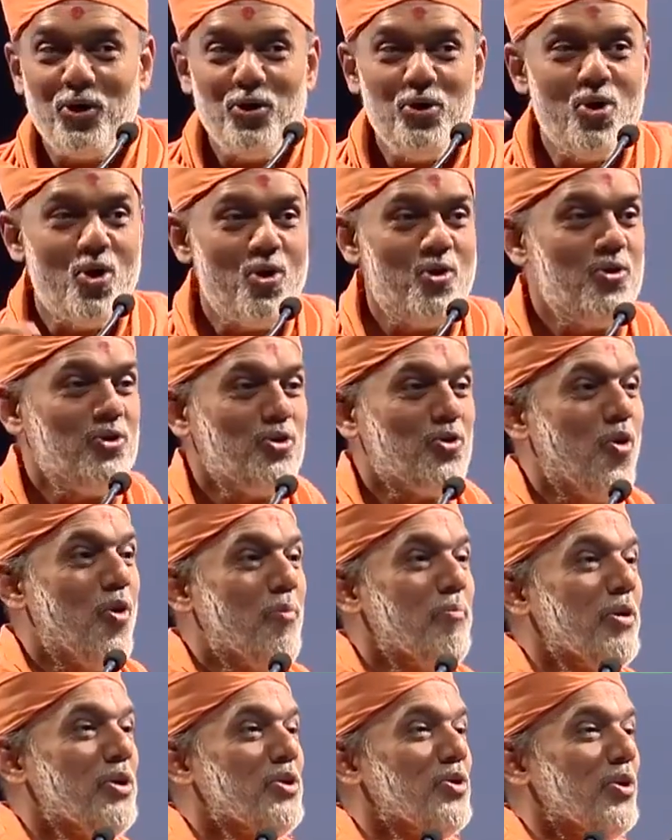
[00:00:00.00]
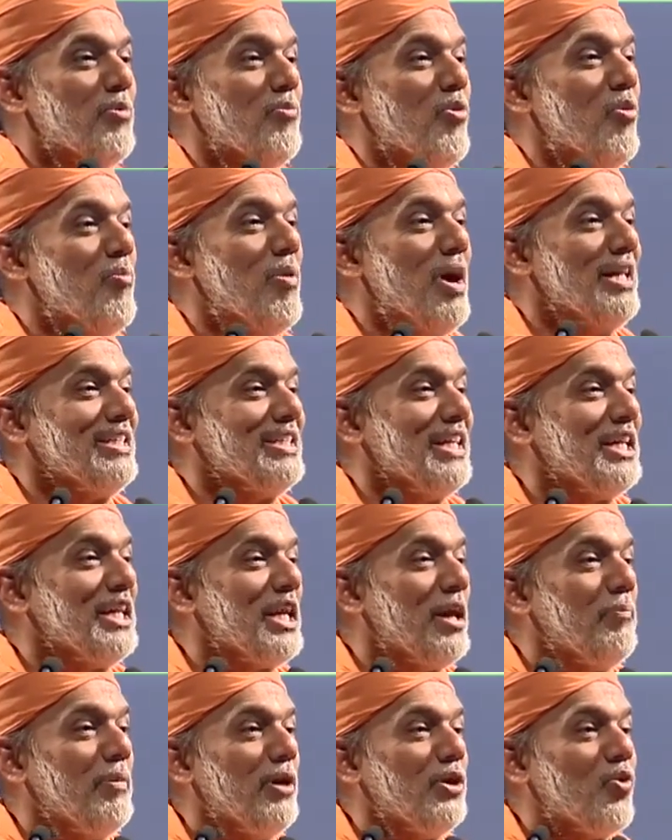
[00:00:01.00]
Don't open your mobiles and
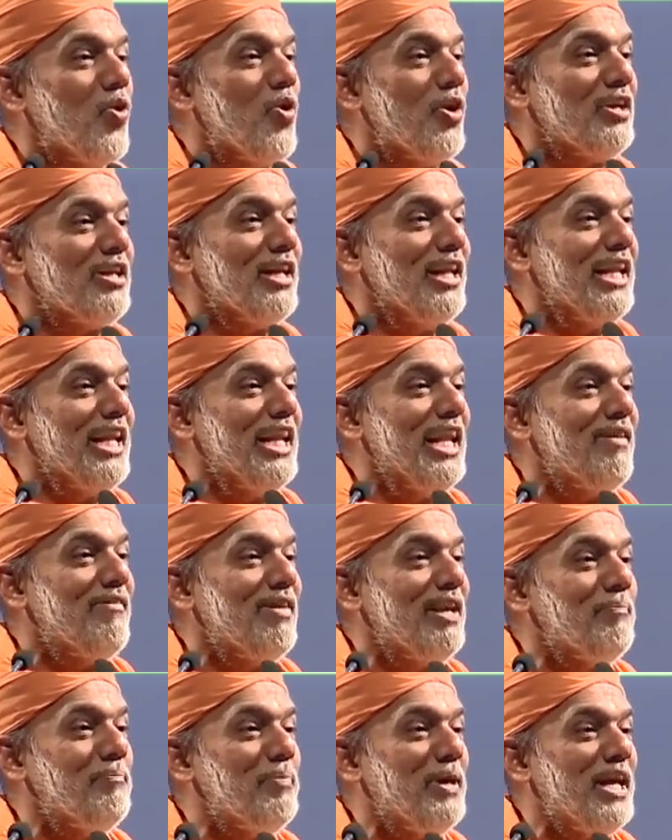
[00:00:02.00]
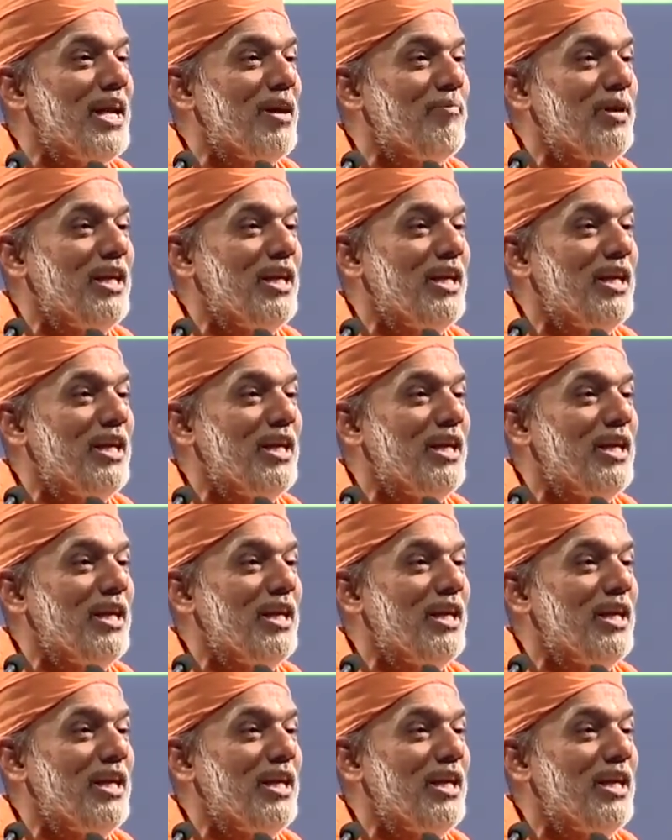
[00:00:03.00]
keep it on till 11 p.m.